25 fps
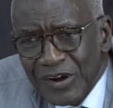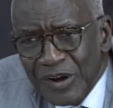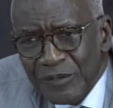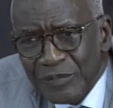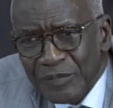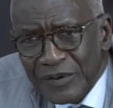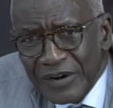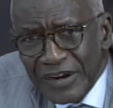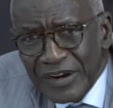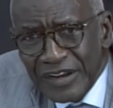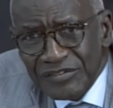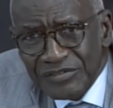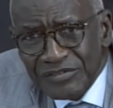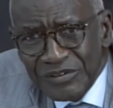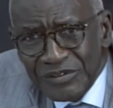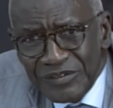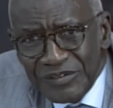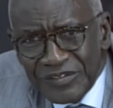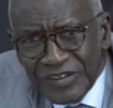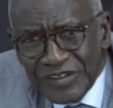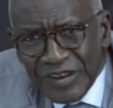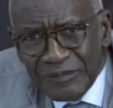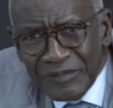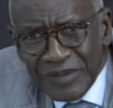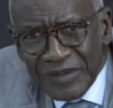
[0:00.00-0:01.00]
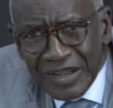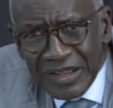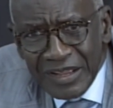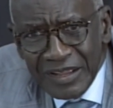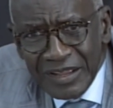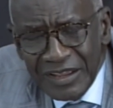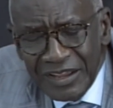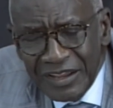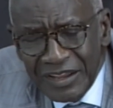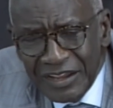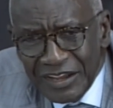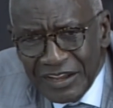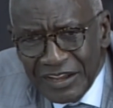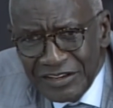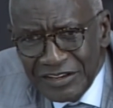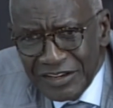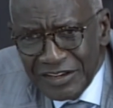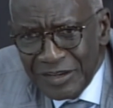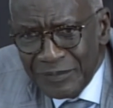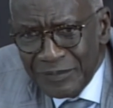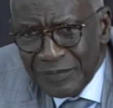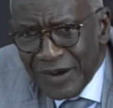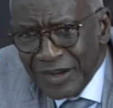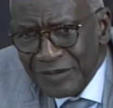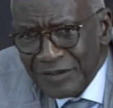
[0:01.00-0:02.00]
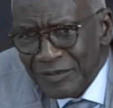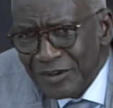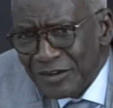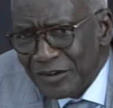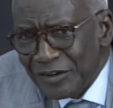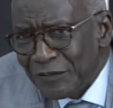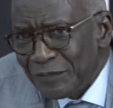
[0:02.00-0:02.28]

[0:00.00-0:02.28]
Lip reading: operations in the Department